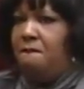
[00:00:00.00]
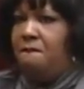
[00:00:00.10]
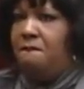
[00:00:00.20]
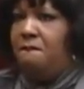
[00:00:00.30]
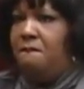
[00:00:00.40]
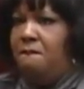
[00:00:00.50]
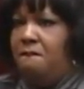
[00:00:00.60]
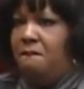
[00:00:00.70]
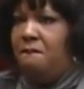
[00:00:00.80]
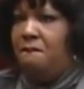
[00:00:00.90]

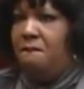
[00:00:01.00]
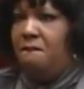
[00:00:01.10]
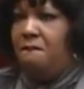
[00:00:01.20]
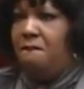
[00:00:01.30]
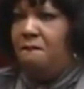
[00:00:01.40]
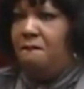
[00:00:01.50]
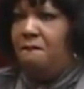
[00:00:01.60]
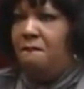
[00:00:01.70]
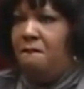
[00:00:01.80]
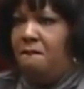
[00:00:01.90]
No words are spoken by the person on screen.